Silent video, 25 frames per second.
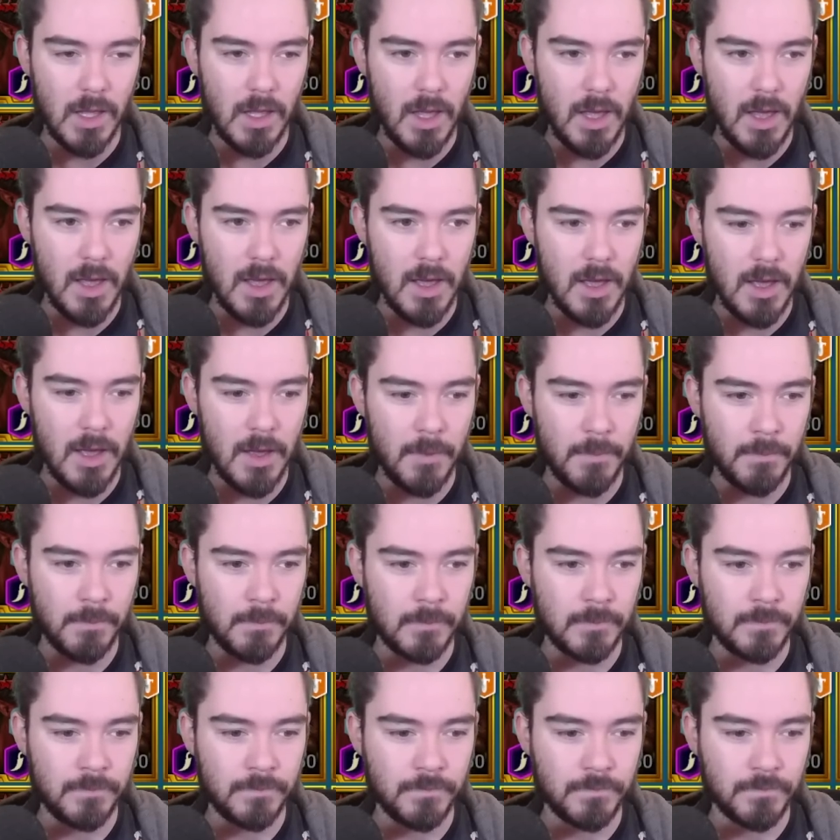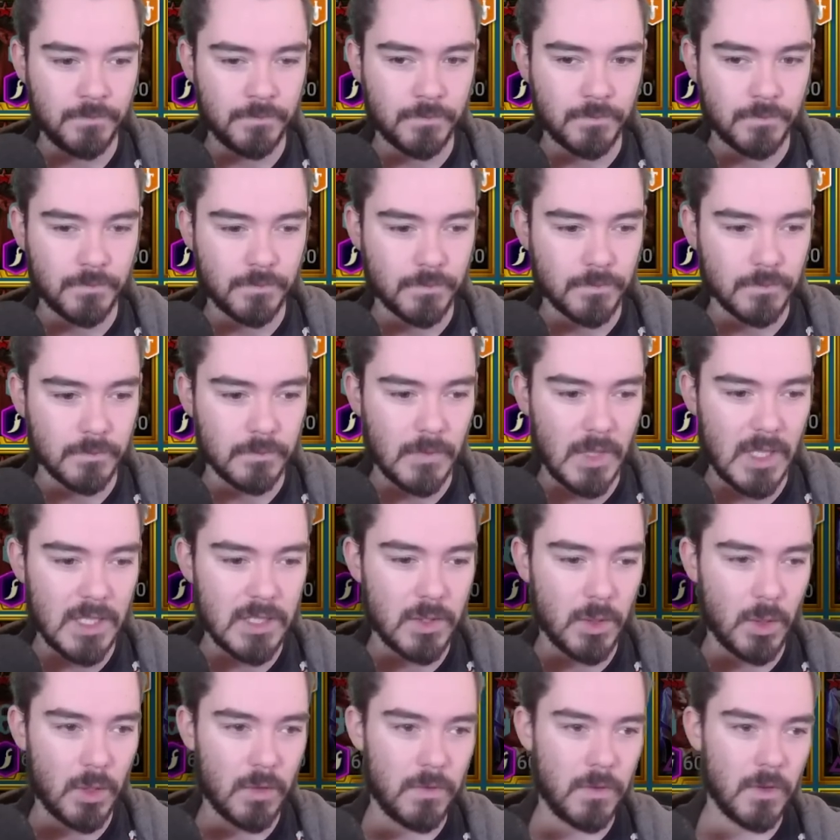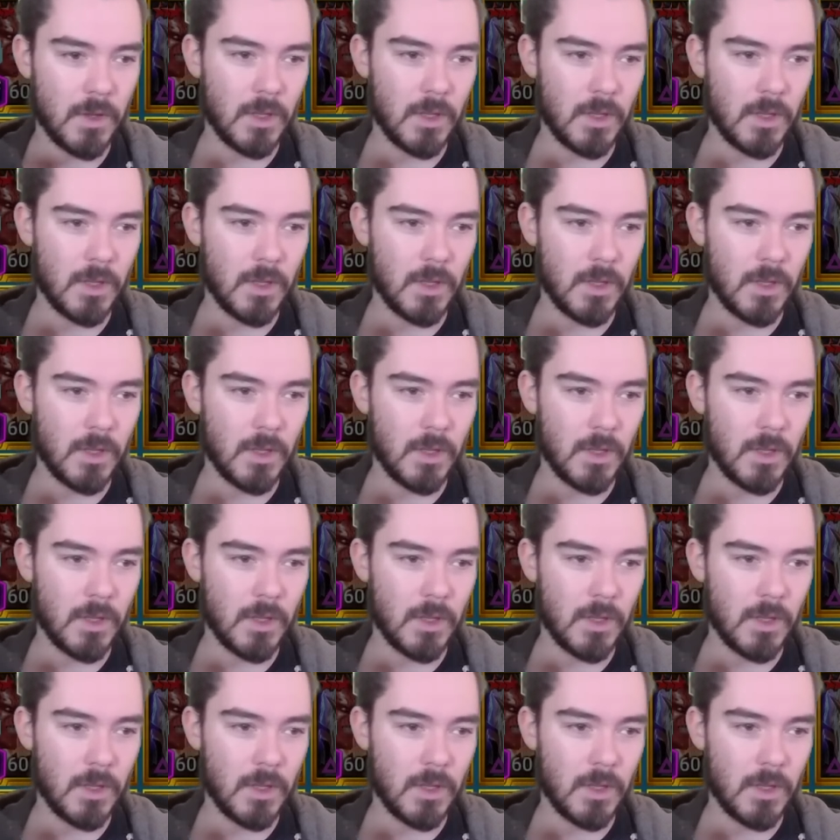Um, let's do it full